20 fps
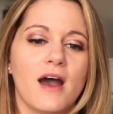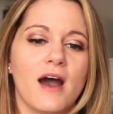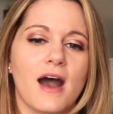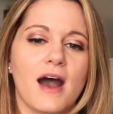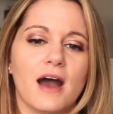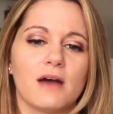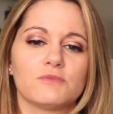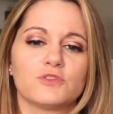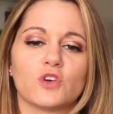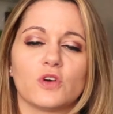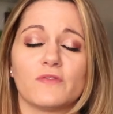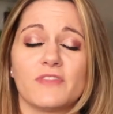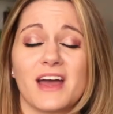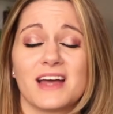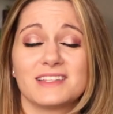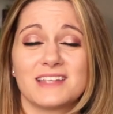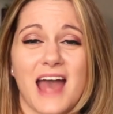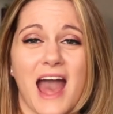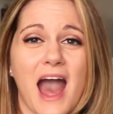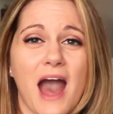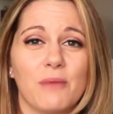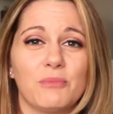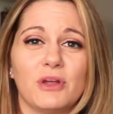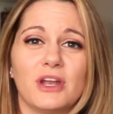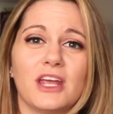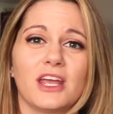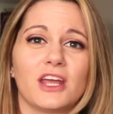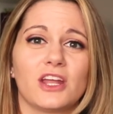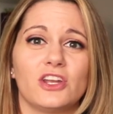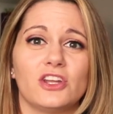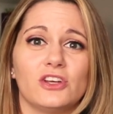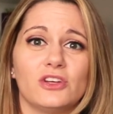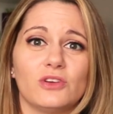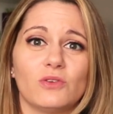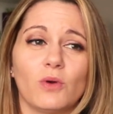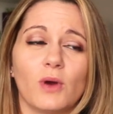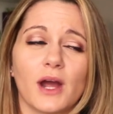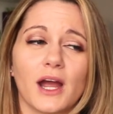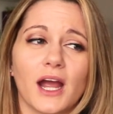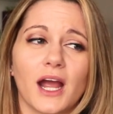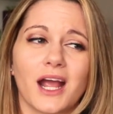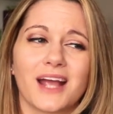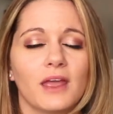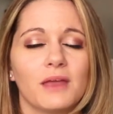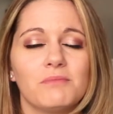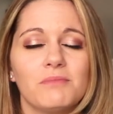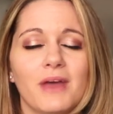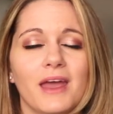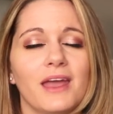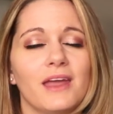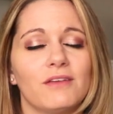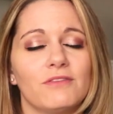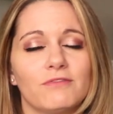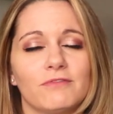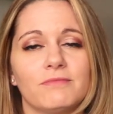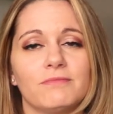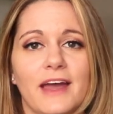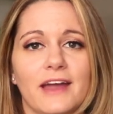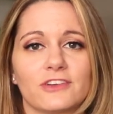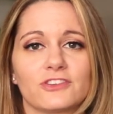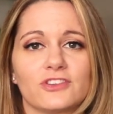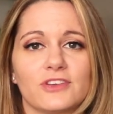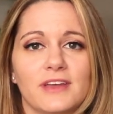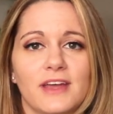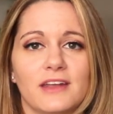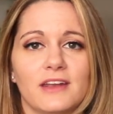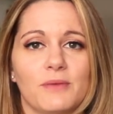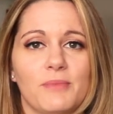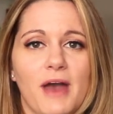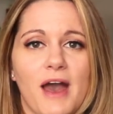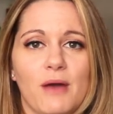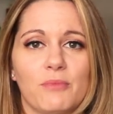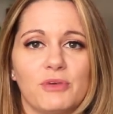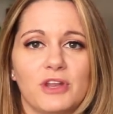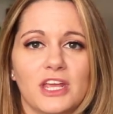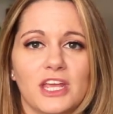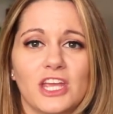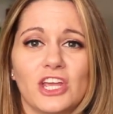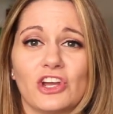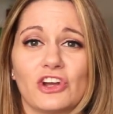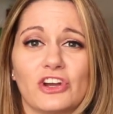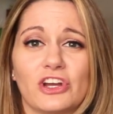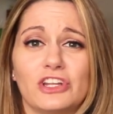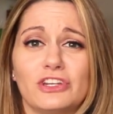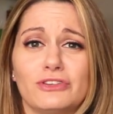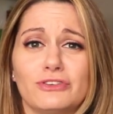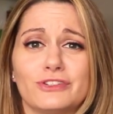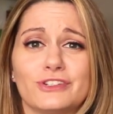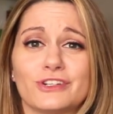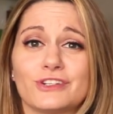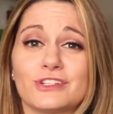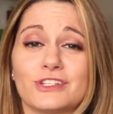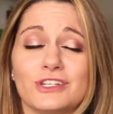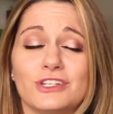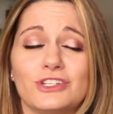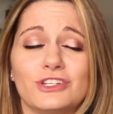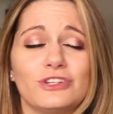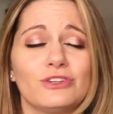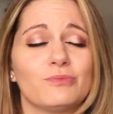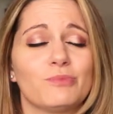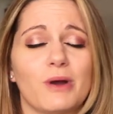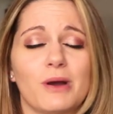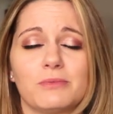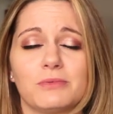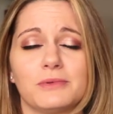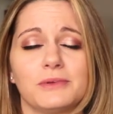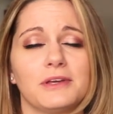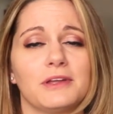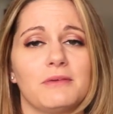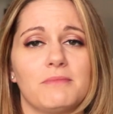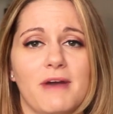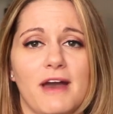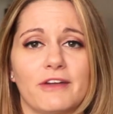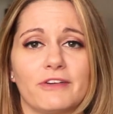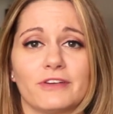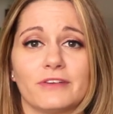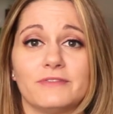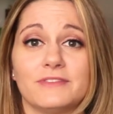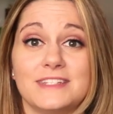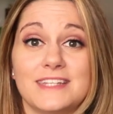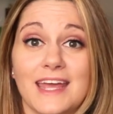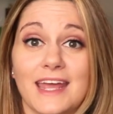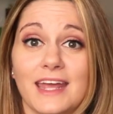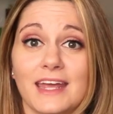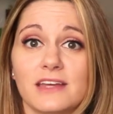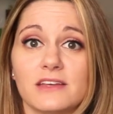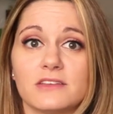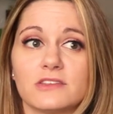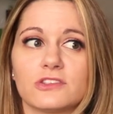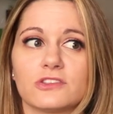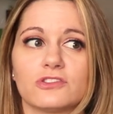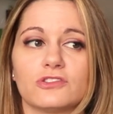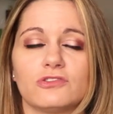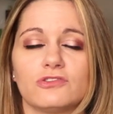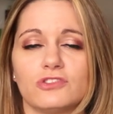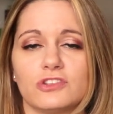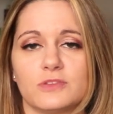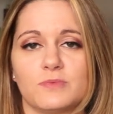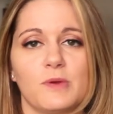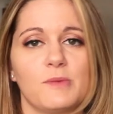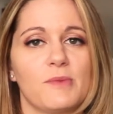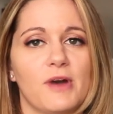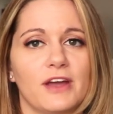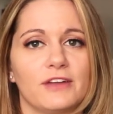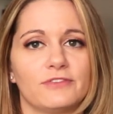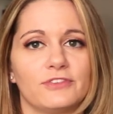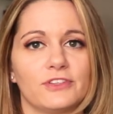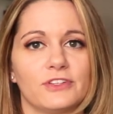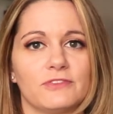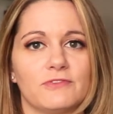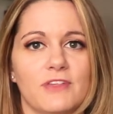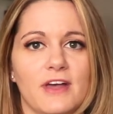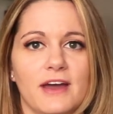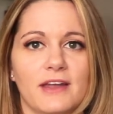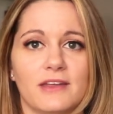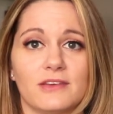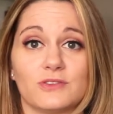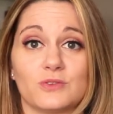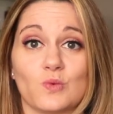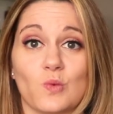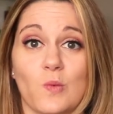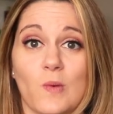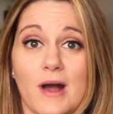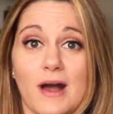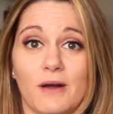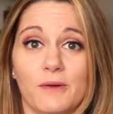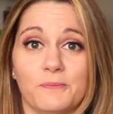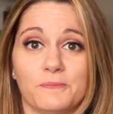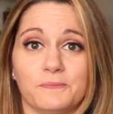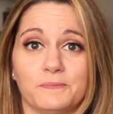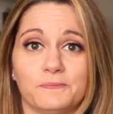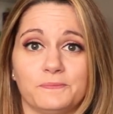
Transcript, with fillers: Um, so if that's happening in New York, it may actually end up happening here in New Jersey too, probably in a matter of days. So just be mindful of that as well.